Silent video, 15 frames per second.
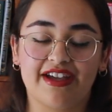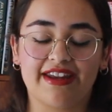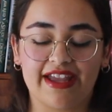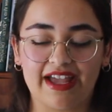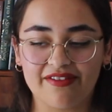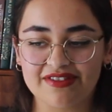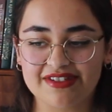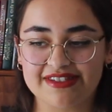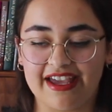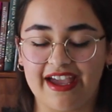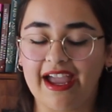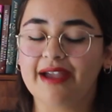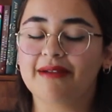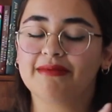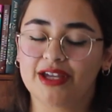and I have to
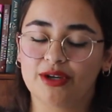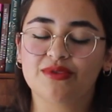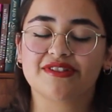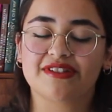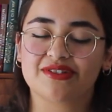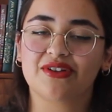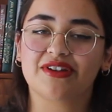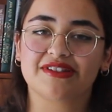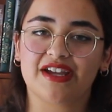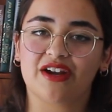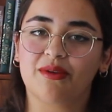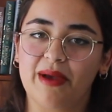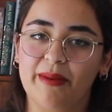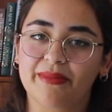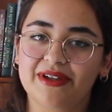say it was as good as I
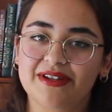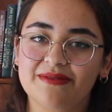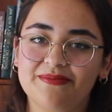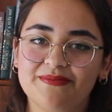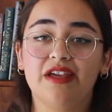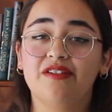remembered.